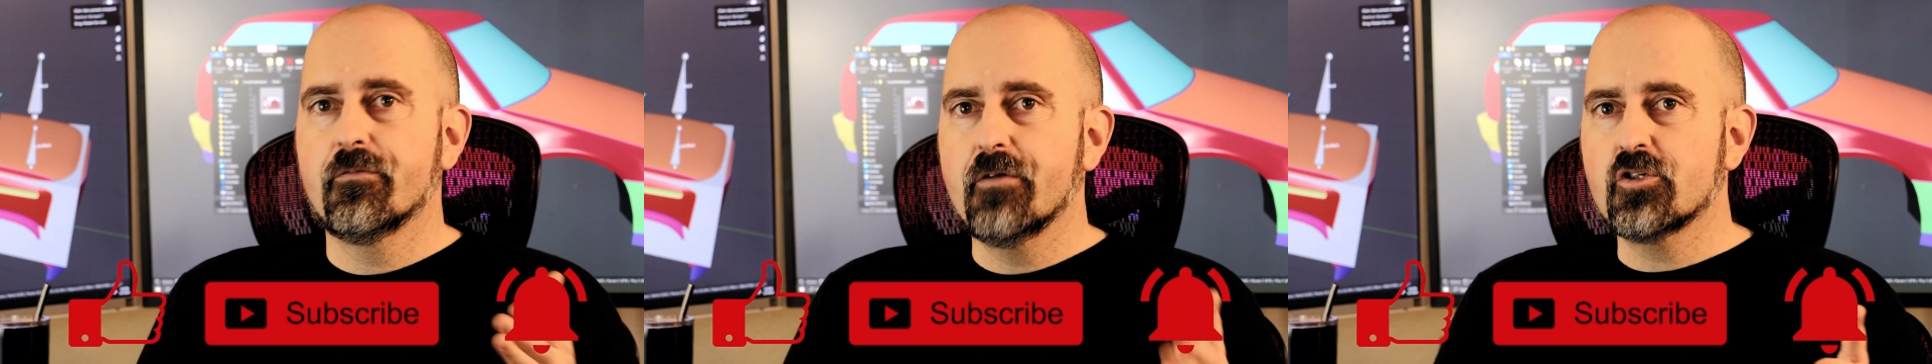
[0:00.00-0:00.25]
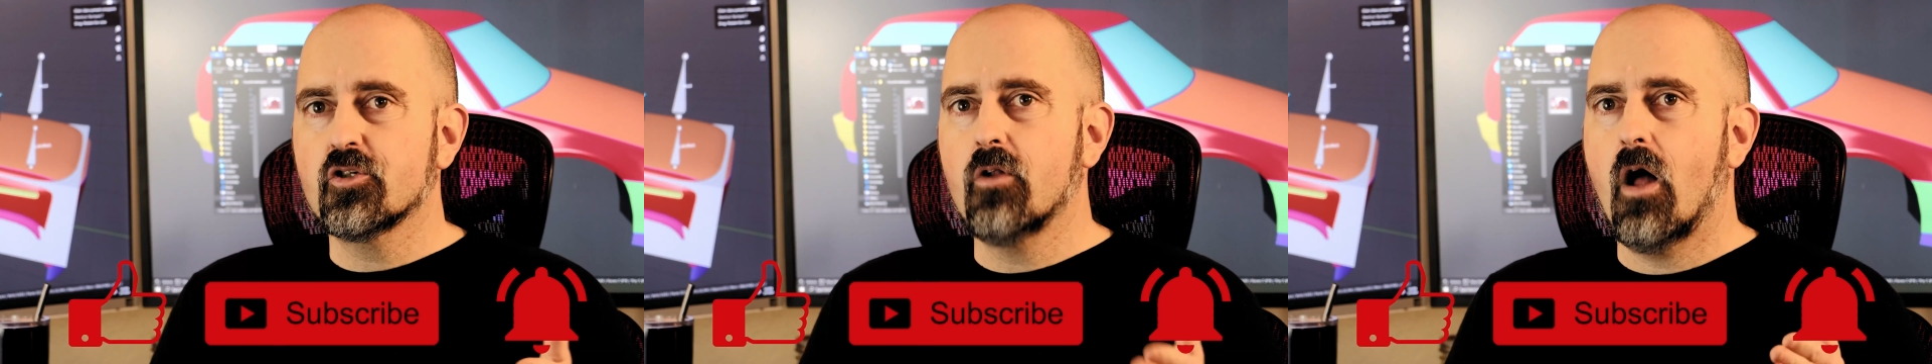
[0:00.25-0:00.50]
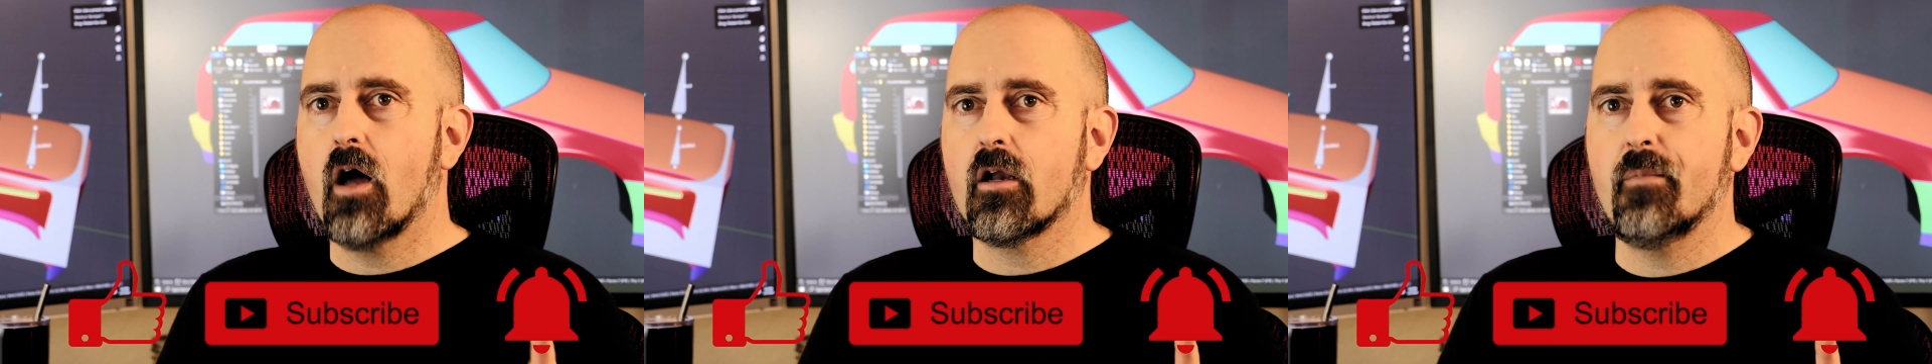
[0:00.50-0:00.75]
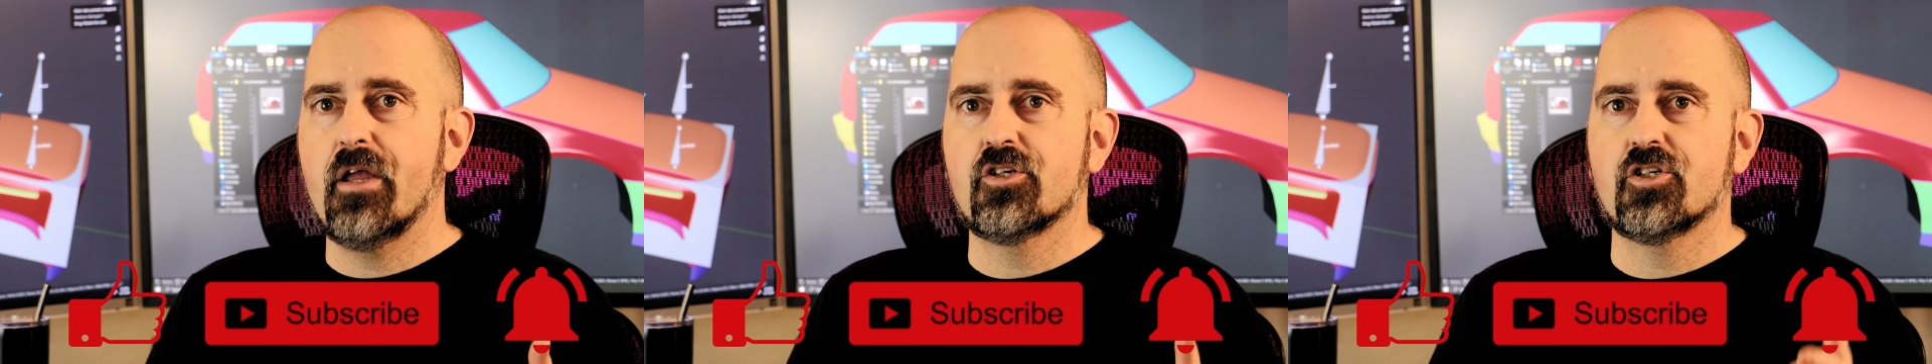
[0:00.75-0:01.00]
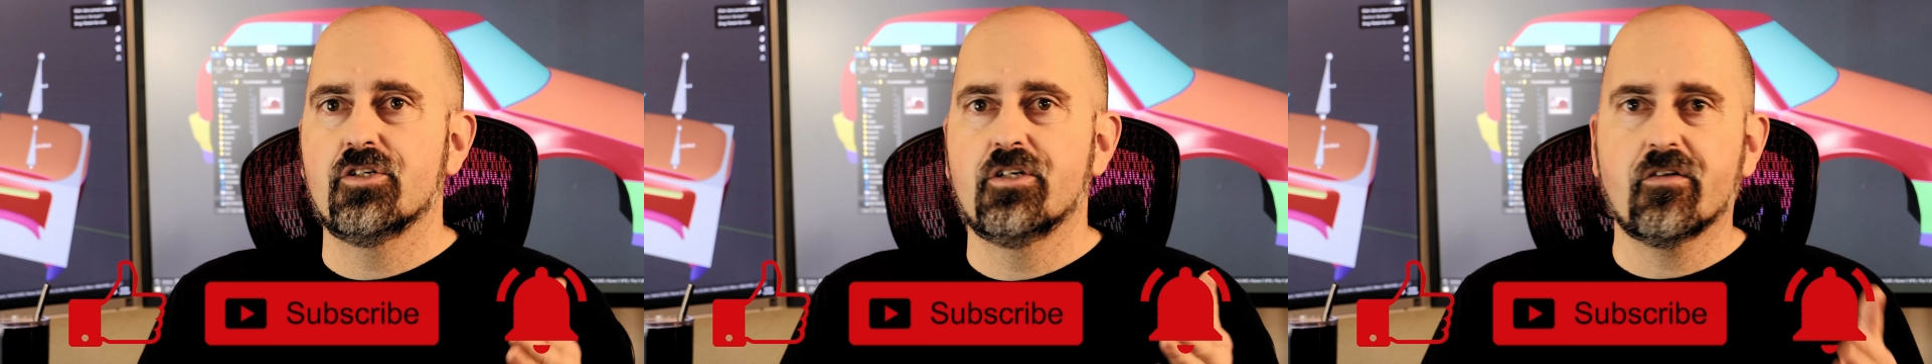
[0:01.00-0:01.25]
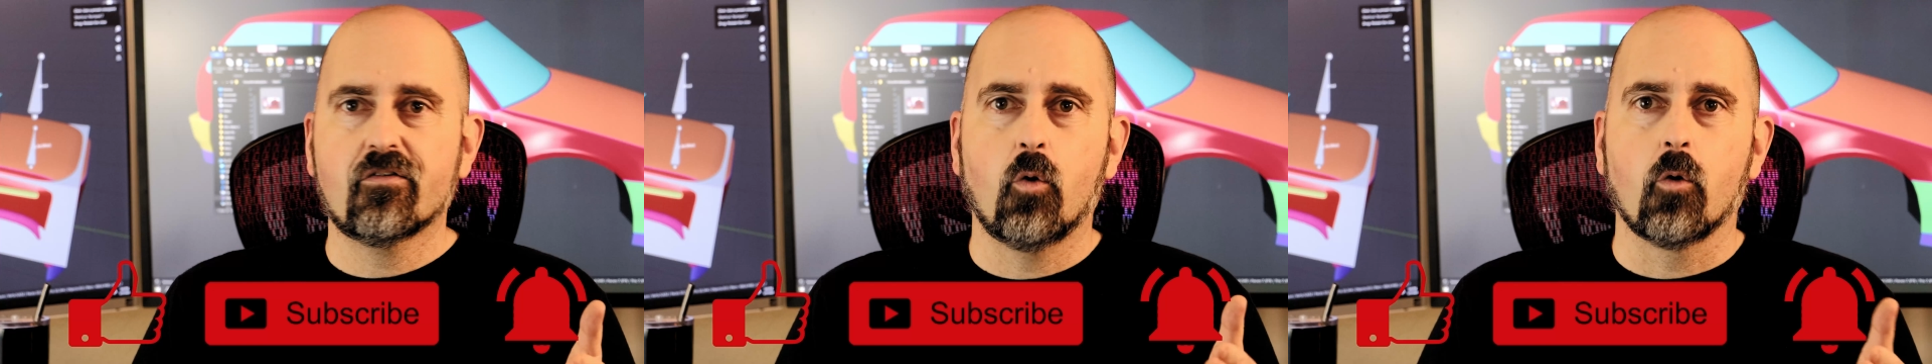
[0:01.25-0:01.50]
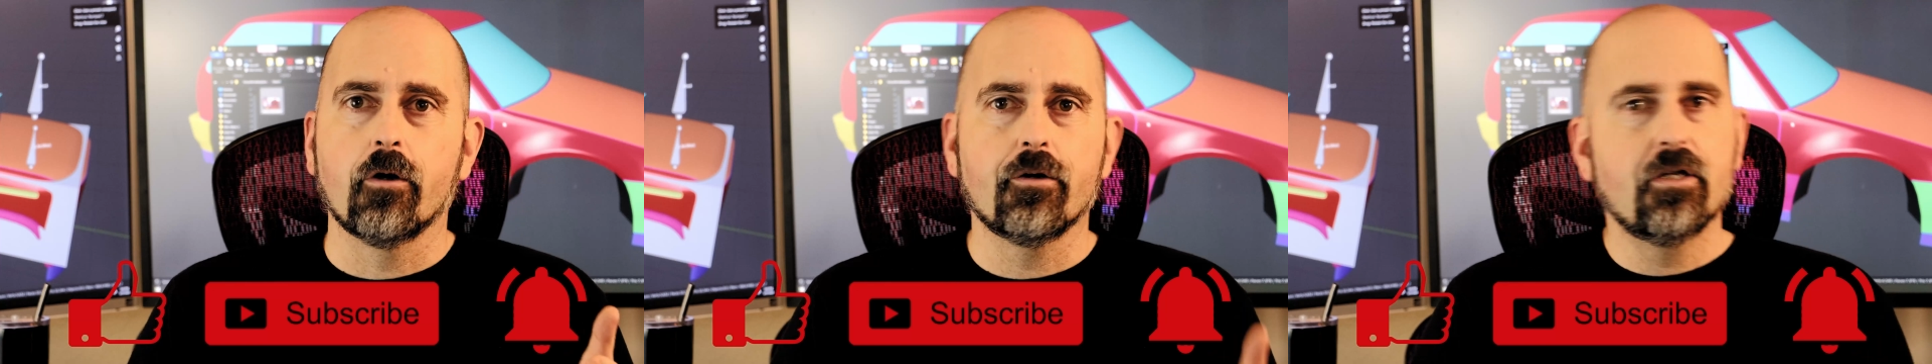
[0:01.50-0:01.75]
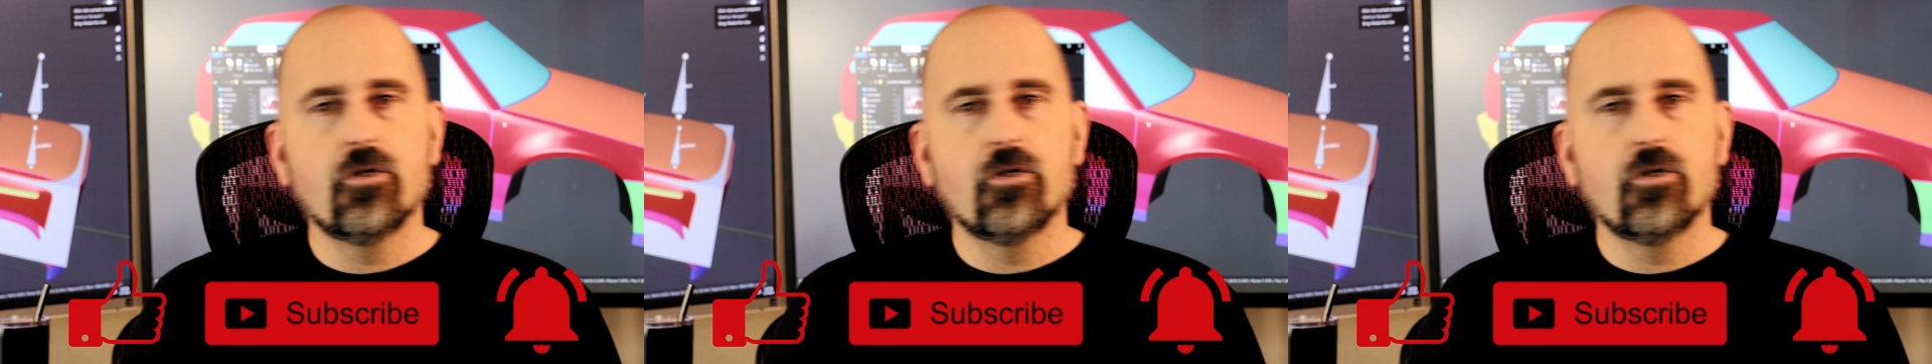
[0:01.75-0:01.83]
official Automation Discord,